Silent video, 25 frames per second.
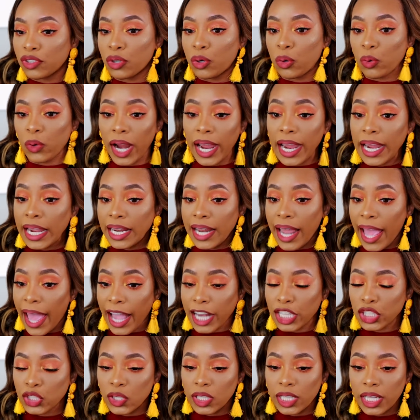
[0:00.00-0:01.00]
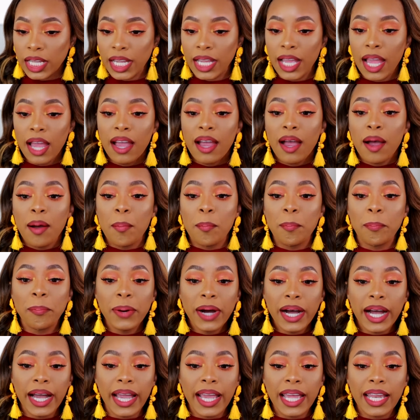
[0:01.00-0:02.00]
great actually,
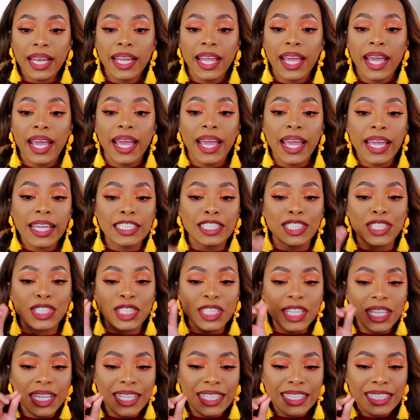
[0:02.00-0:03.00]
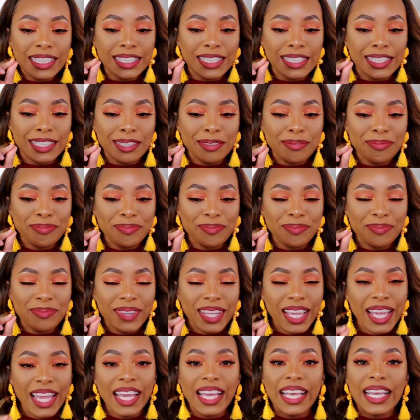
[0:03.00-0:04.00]
but it's just,
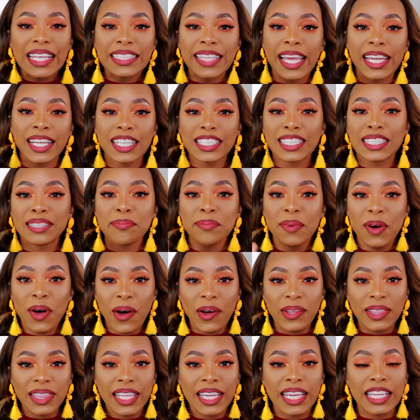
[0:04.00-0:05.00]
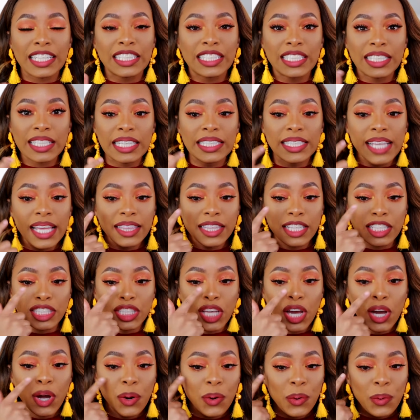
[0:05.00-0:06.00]
it's like a small thing. It's just at the
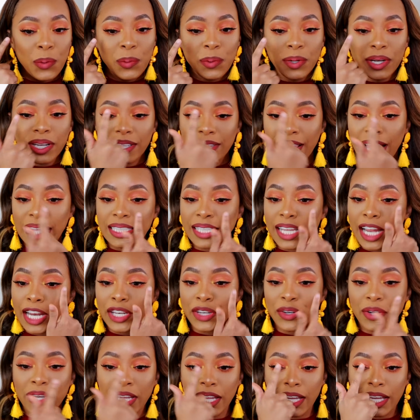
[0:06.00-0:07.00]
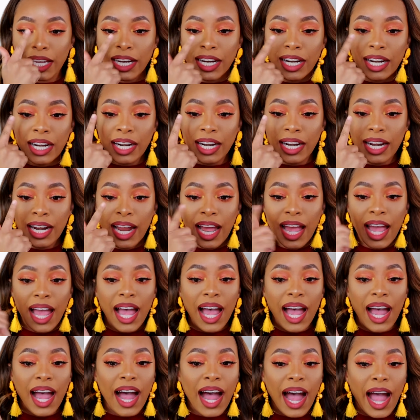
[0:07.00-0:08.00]
tone that's under here,
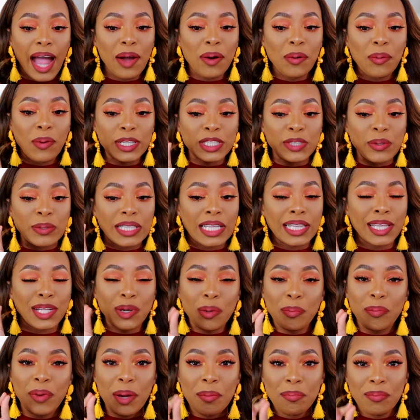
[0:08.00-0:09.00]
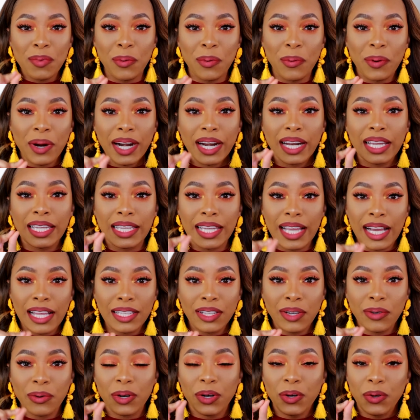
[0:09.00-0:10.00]
I wish it was a little bit more
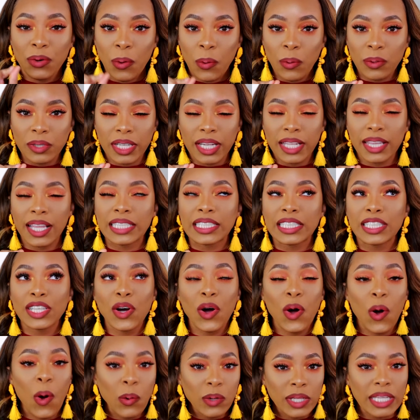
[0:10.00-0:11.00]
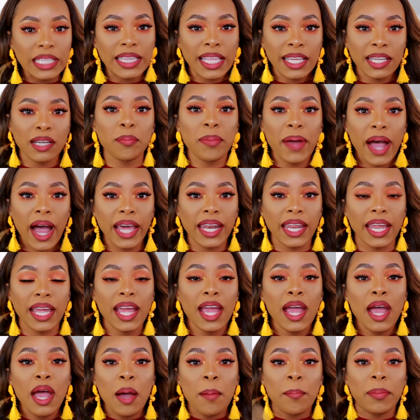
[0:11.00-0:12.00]
yellow or golden. That's the only thing about
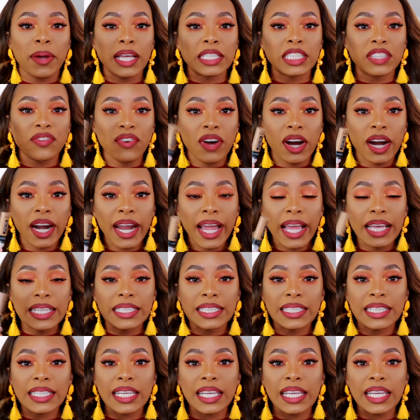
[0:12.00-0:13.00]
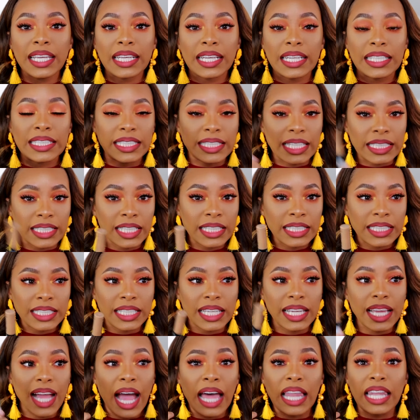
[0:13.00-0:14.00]
it. But as far as the
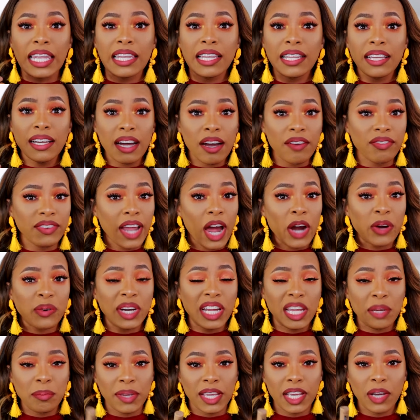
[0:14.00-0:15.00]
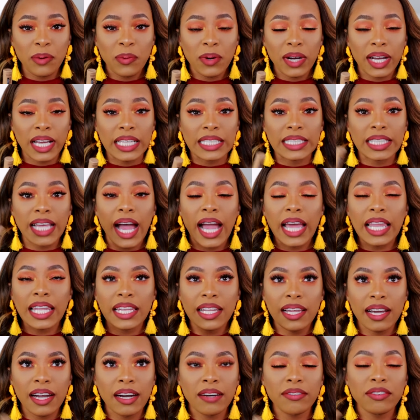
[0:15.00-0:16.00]
consistency, I loved how creamy it was. I
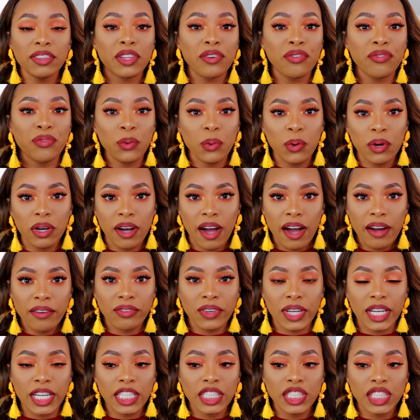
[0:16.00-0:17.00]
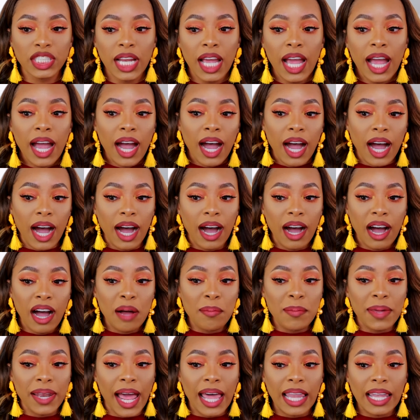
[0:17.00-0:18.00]
loved the full coverage.
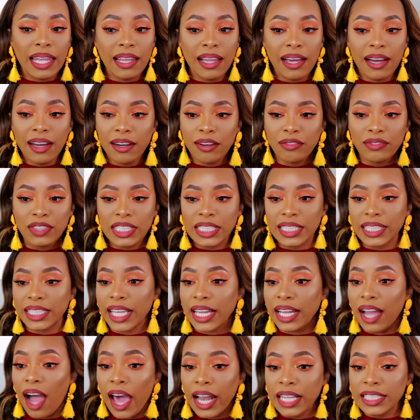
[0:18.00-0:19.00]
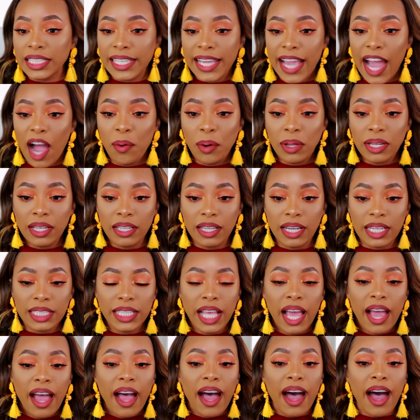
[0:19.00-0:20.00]
Um, and I love just like, honestly, how it
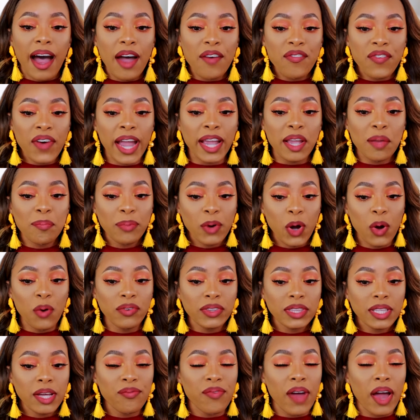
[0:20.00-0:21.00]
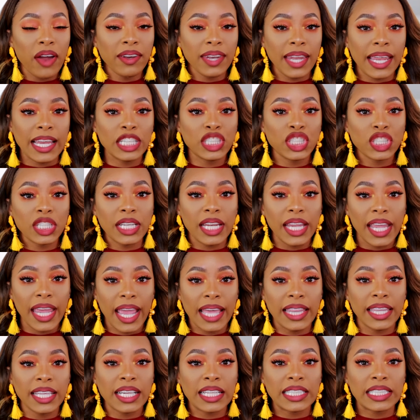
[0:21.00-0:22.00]
looks. I feel like both the foundation
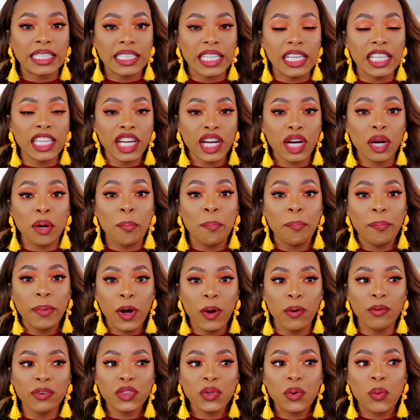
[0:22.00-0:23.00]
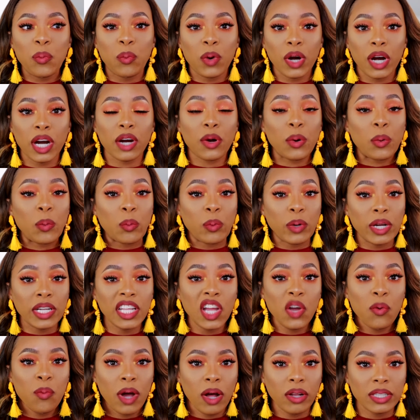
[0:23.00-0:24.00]
and the concealer both work
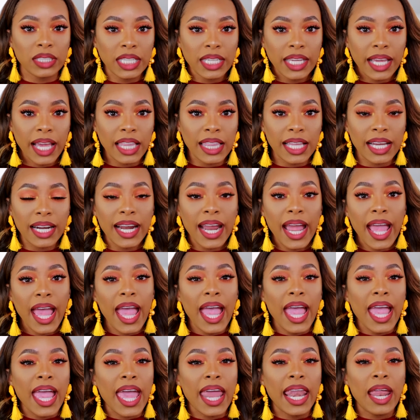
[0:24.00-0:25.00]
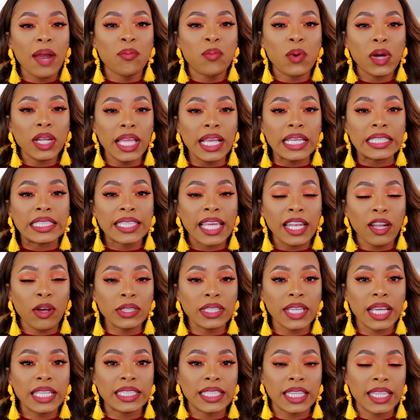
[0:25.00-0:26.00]
really well together. And it really
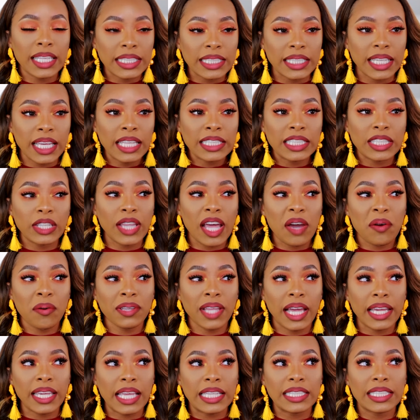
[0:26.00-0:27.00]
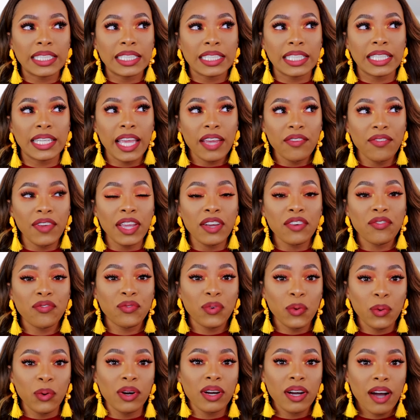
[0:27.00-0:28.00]
settles into the skin. So that way, like, it's giving
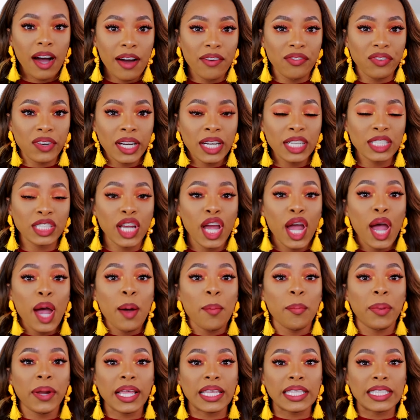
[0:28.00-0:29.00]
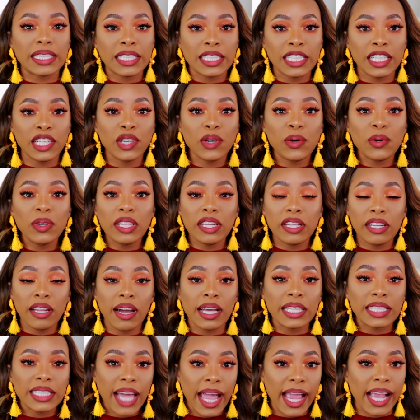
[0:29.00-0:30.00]
full coverage, but it still
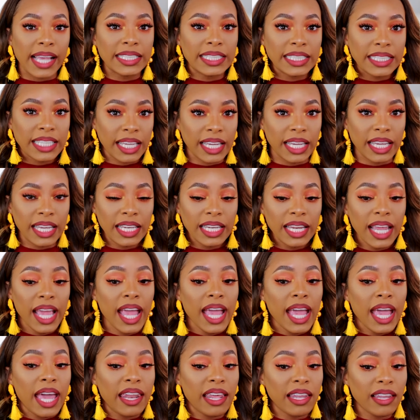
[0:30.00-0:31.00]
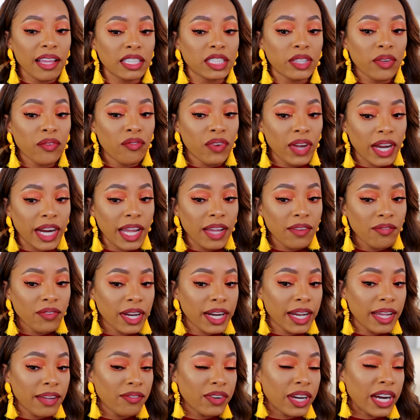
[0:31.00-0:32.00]
looks like skin. And it looks very,
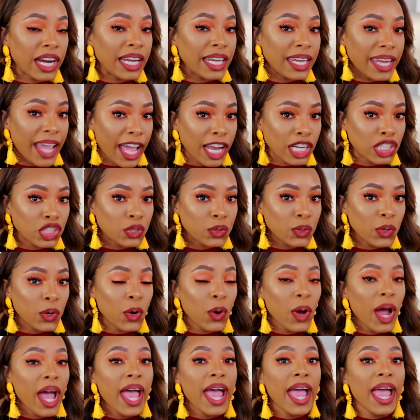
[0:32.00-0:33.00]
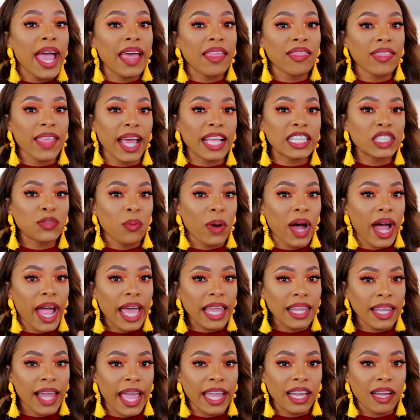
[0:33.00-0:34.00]
very, very natural. And that's
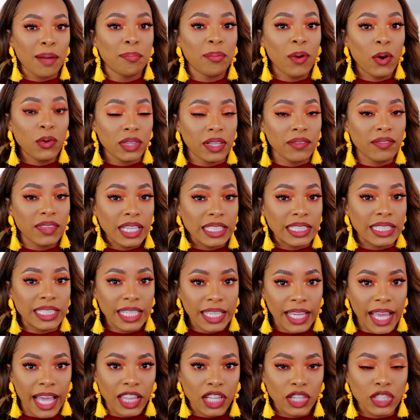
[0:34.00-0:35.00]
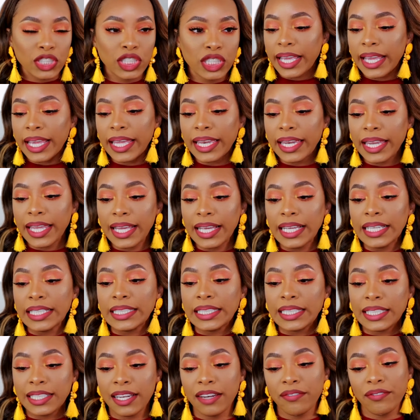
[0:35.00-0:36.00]
why I like both of these together. It
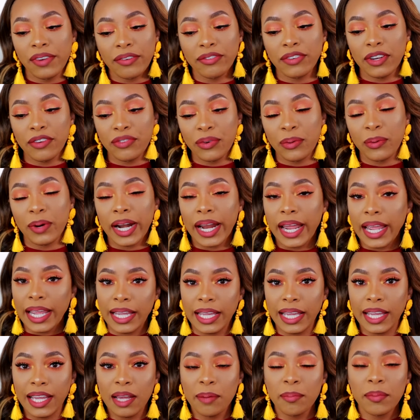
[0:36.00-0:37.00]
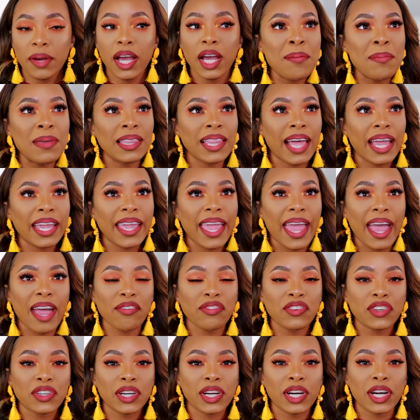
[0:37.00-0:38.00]
is ten fifty-four a m Maybe like
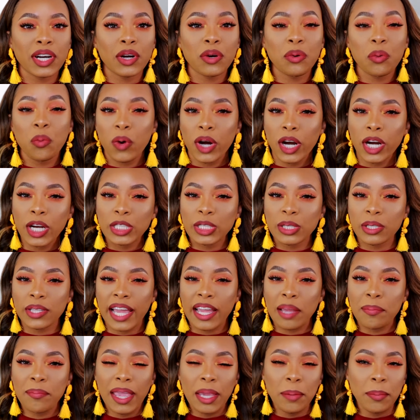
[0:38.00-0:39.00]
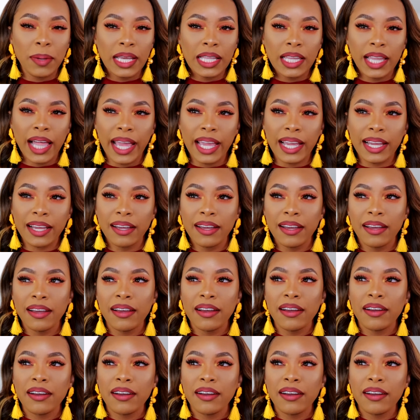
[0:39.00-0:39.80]
after work, so like maybe like